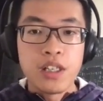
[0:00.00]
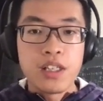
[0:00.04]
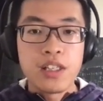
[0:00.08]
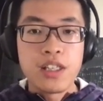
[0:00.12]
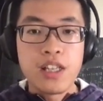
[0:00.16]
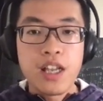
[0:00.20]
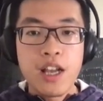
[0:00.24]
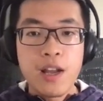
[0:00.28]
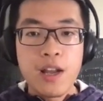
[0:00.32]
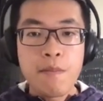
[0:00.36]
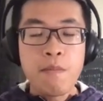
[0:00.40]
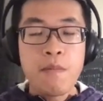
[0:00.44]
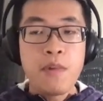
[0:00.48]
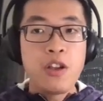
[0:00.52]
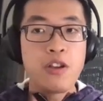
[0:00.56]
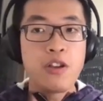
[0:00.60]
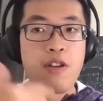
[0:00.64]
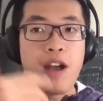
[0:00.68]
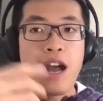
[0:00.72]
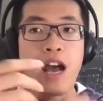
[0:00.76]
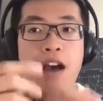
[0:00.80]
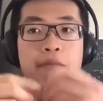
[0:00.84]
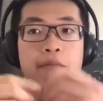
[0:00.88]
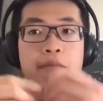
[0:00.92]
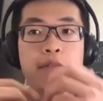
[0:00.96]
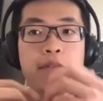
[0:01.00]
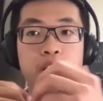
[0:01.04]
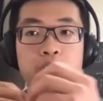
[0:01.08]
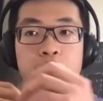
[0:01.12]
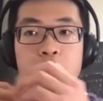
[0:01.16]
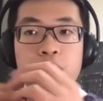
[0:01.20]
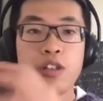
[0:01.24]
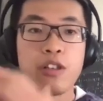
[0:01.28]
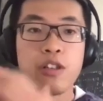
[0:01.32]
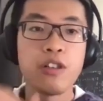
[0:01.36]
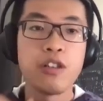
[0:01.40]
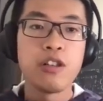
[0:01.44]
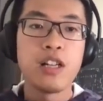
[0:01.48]
Then you have the
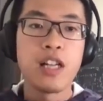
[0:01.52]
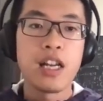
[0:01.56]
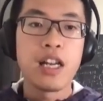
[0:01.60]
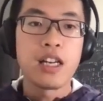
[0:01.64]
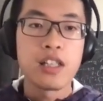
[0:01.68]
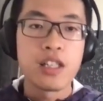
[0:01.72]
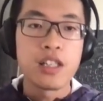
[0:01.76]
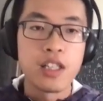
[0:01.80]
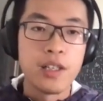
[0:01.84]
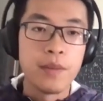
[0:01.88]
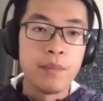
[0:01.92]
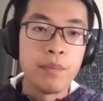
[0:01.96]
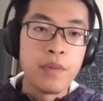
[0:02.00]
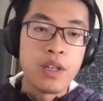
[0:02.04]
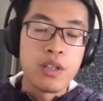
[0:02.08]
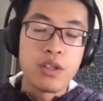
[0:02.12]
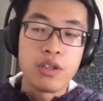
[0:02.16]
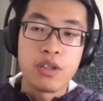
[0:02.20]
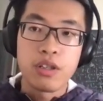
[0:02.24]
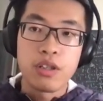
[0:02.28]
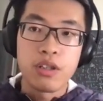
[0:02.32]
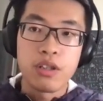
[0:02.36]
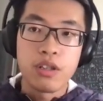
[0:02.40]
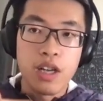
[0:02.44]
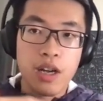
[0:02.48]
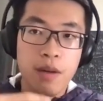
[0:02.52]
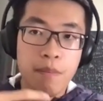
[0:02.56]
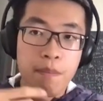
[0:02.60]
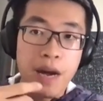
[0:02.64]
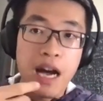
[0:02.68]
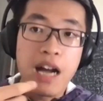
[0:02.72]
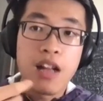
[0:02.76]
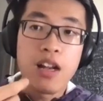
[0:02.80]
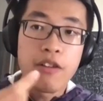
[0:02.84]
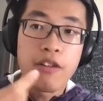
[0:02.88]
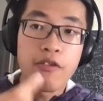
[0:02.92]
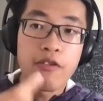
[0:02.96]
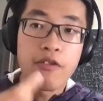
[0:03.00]
two like a
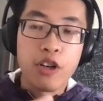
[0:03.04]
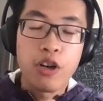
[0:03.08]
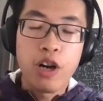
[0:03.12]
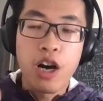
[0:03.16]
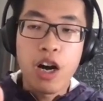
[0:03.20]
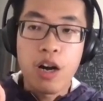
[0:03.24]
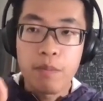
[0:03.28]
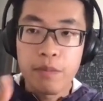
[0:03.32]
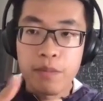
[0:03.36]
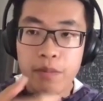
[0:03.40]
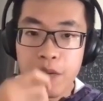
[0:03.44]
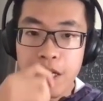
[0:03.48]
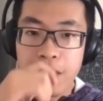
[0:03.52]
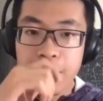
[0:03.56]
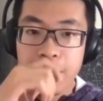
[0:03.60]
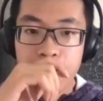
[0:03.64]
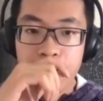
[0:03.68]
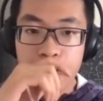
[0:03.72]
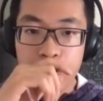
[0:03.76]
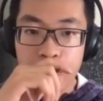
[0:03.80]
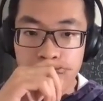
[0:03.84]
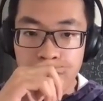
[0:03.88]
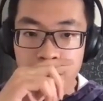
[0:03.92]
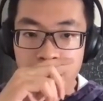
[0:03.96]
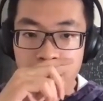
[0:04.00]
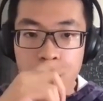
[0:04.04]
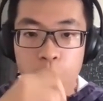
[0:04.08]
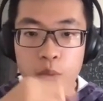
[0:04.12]
bi-level optimization.